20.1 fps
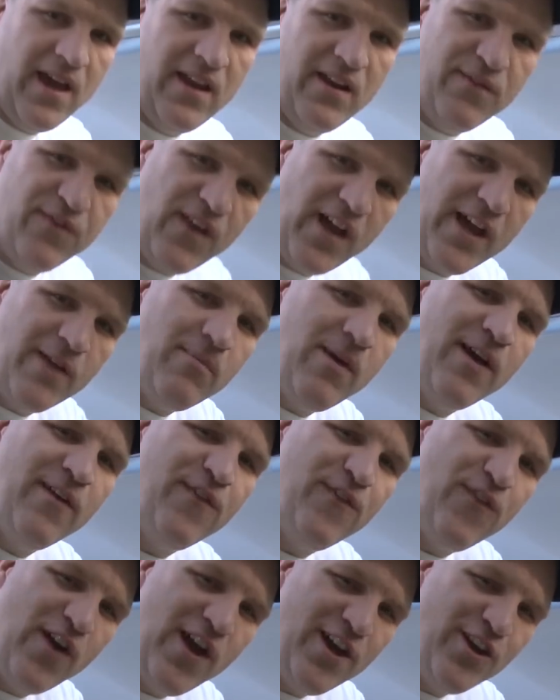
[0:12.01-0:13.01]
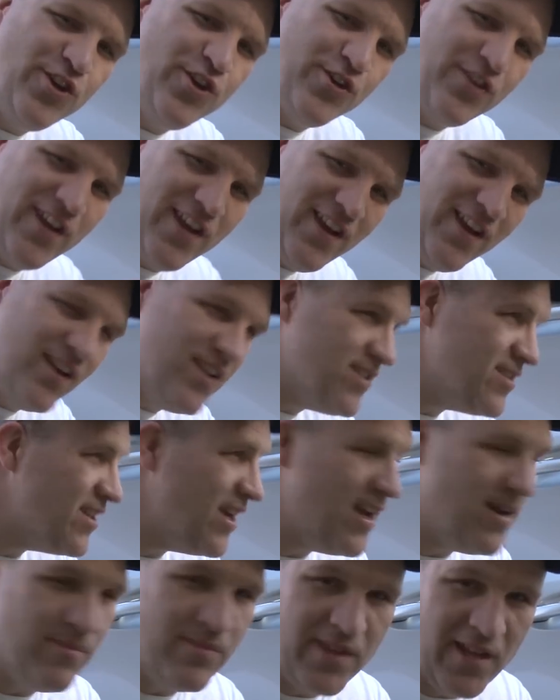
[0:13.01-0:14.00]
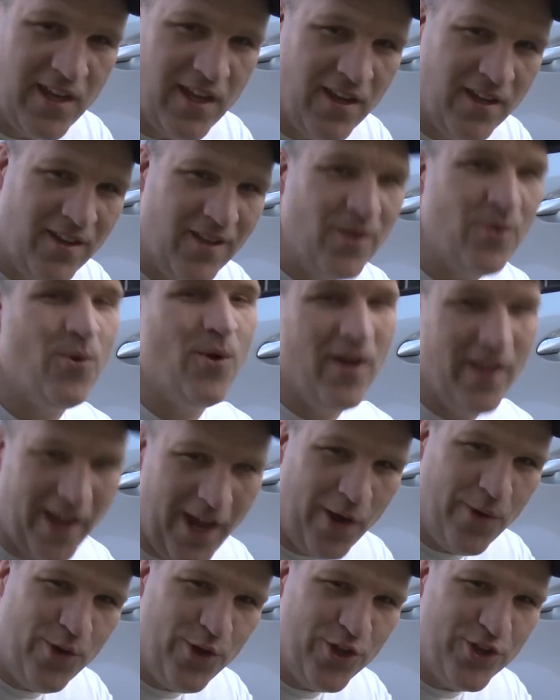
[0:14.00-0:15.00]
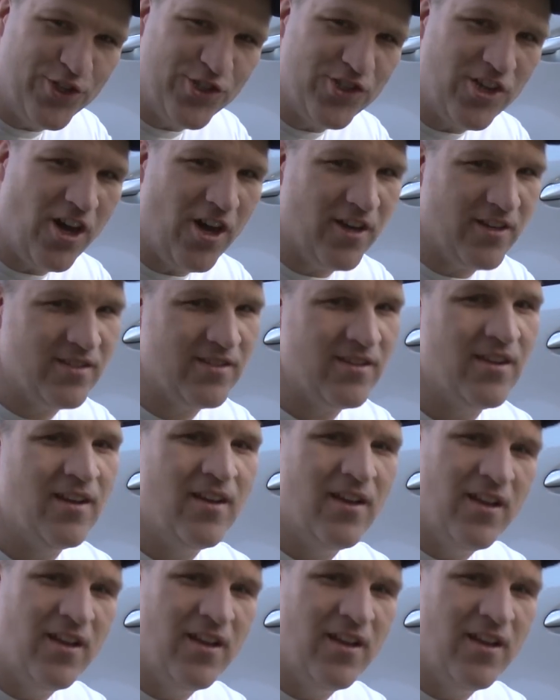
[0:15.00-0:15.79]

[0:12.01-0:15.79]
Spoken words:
And if, like my friend, you're thinking the same thing, well, that really sucks.